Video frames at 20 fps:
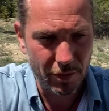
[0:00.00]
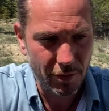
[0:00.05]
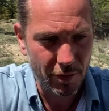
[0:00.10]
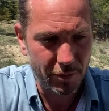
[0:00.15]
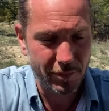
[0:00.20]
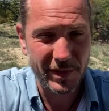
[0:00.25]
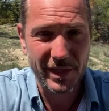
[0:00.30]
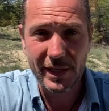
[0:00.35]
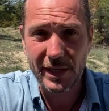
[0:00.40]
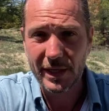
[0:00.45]

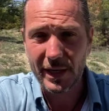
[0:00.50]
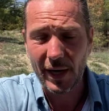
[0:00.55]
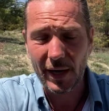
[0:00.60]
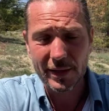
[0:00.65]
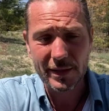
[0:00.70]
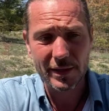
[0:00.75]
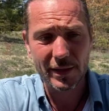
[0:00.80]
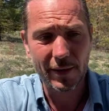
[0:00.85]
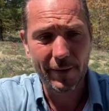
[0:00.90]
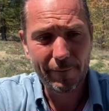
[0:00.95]

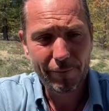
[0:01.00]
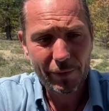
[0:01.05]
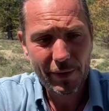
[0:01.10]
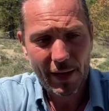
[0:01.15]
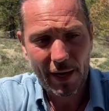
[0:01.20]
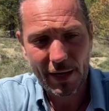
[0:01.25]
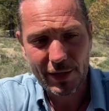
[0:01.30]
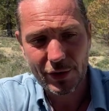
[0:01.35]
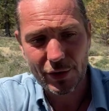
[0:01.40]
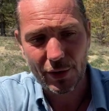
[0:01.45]
psychiatre,
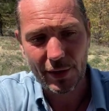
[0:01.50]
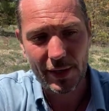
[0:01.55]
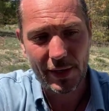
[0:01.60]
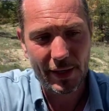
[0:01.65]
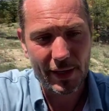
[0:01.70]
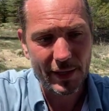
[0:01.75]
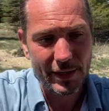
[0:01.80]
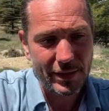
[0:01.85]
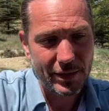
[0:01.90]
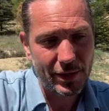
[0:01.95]

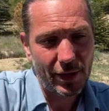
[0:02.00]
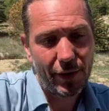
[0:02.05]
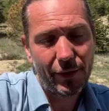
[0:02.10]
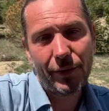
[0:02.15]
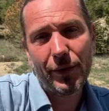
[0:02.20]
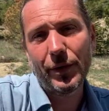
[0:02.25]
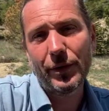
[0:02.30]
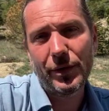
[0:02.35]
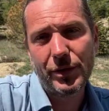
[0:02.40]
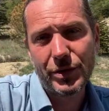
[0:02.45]
actually is
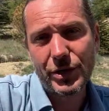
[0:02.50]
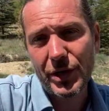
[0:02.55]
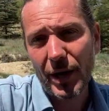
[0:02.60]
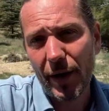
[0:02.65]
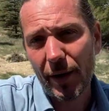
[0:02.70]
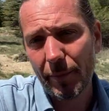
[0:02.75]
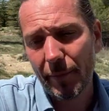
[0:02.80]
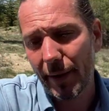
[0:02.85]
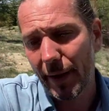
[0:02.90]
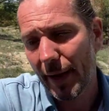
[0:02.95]
under the
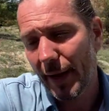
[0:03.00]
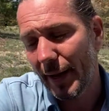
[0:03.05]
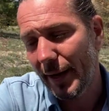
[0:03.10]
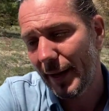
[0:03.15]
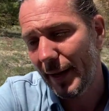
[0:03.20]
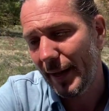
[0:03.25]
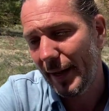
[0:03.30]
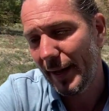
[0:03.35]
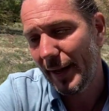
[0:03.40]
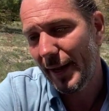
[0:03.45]
charm, and
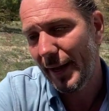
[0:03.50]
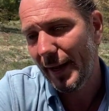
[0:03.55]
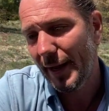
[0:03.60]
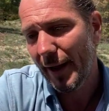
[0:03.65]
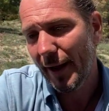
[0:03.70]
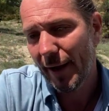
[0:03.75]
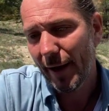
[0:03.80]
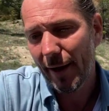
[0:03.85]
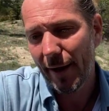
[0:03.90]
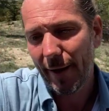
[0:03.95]
he
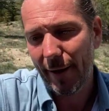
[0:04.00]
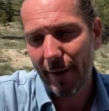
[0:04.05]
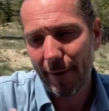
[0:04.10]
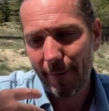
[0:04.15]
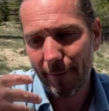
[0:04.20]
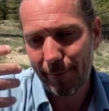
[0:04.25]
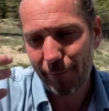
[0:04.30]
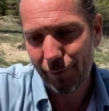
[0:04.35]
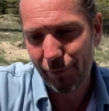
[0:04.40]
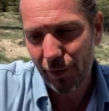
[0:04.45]

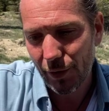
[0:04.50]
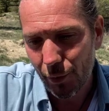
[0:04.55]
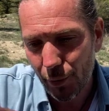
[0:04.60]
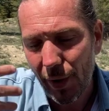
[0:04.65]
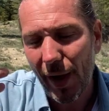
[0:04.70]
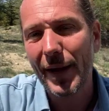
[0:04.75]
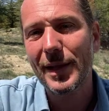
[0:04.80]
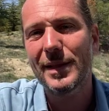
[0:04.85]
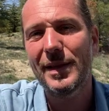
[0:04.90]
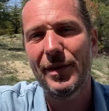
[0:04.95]

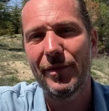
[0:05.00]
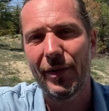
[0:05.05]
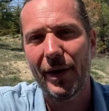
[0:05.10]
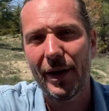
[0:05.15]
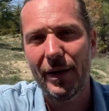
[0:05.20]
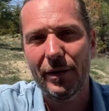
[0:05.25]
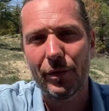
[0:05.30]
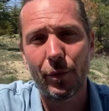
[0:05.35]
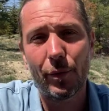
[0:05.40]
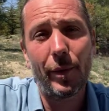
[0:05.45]

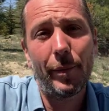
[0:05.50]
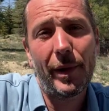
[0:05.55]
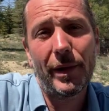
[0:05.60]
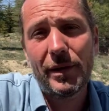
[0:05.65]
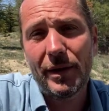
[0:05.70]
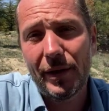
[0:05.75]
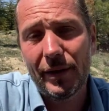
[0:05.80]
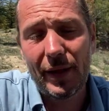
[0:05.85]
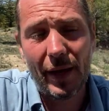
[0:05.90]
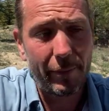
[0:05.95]
reactivate the
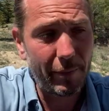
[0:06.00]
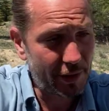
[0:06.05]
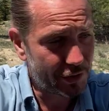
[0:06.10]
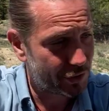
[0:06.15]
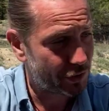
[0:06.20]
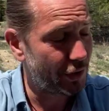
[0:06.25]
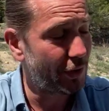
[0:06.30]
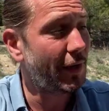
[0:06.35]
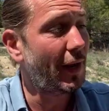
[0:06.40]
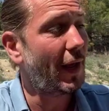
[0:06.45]
romantic
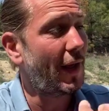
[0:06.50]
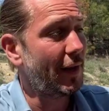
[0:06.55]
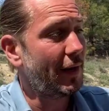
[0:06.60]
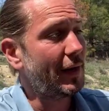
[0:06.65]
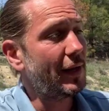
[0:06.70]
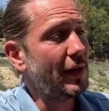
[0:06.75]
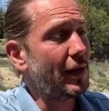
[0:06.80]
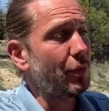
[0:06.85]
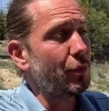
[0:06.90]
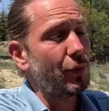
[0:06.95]
dimension, and
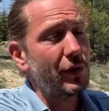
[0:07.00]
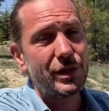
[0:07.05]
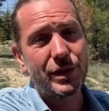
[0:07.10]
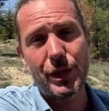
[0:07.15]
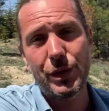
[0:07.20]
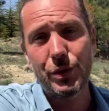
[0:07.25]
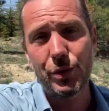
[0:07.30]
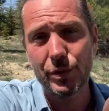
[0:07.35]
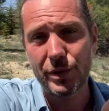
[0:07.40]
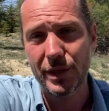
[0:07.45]
he
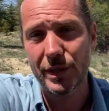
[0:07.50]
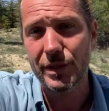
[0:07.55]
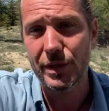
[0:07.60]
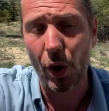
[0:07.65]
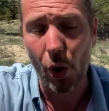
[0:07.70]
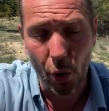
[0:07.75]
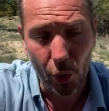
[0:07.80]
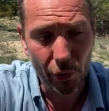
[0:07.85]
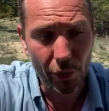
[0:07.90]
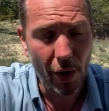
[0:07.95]
reseduce his
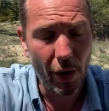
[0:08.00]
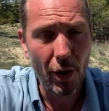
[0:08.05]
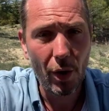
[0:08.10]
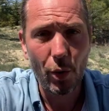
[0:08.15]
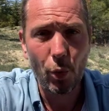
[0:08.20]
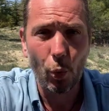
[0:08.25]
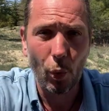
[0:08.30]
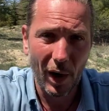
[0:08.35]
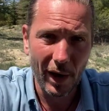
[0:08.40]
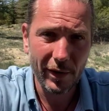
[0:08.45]
own
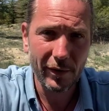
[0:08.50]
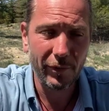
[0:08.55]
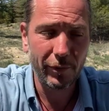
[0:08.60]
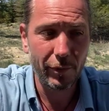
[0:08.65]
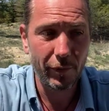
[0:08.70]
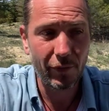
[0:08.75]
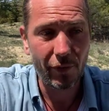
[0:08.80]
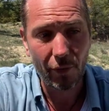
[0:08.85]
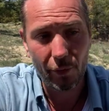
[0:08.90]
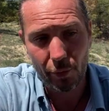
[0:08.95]
wife,
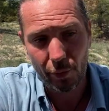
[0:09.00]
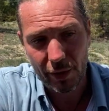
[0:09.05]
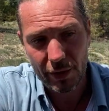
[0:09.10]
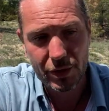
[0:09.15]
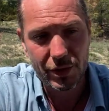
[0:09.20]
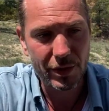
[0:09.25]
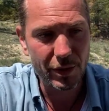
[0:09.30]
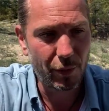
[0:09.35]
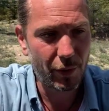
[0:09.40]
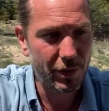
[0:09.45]
for
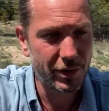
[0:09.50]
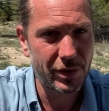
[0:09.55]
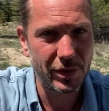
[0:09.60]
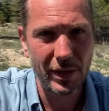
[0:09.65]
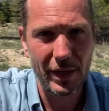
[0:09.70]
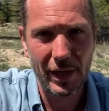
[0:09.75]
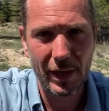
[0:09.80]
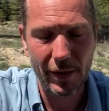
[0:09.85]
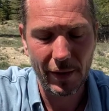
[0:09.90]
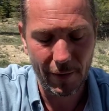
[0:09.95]
which he was
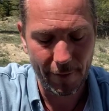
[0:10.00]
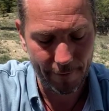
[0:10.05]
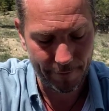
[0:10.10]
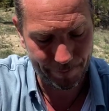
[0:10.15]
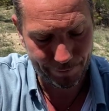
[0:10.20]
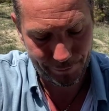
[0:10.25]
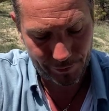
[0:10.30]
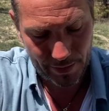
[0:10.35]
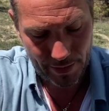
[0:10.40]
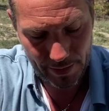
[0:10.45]

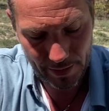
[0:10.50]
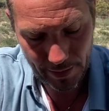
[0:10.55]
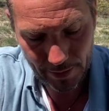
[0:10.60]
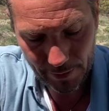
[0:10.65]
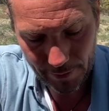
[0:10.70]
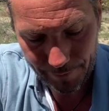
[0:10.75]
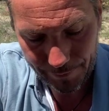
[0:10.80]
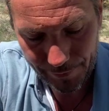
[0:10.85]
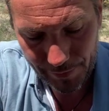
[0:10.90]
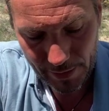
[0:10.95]
in
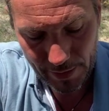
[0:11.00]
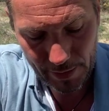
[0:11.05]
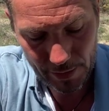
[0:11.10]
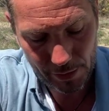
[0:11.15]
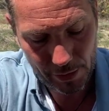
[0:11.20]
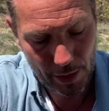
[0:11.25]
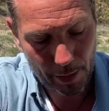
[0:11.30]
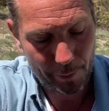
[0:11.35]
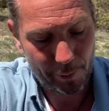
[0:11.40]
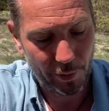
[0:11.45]

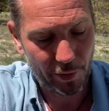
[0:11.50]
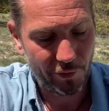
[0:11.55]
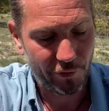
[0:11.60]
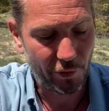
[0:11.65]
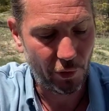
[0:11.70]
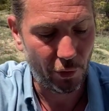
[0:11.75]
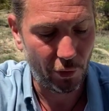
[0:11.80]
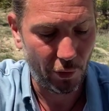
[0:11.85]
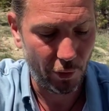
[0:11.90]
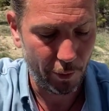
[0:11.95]
couple
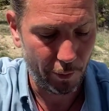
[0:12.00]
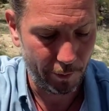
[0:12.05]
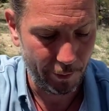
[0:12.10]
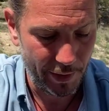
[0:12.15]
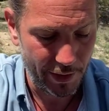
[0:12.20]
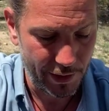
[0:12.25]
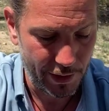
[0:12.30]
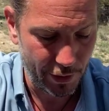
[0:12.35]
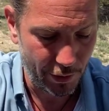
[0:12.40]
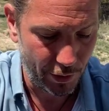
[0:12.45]
for
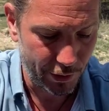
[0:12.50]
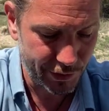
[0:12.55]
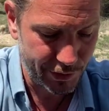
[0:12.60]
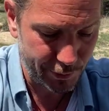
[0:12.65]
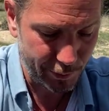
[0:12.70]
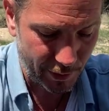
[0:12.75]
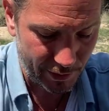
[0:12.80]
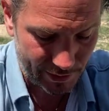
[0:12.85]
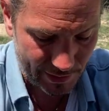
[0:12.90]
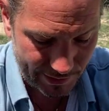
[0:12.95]
many years,
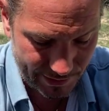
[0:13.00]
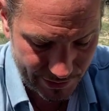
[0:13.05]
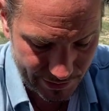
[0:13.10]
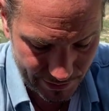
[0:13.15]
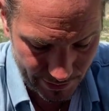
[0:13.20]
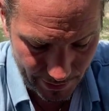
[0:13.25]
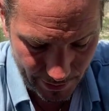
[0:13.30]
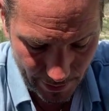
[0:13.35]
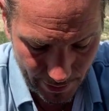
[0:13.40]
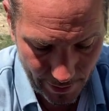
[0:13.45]
but let's say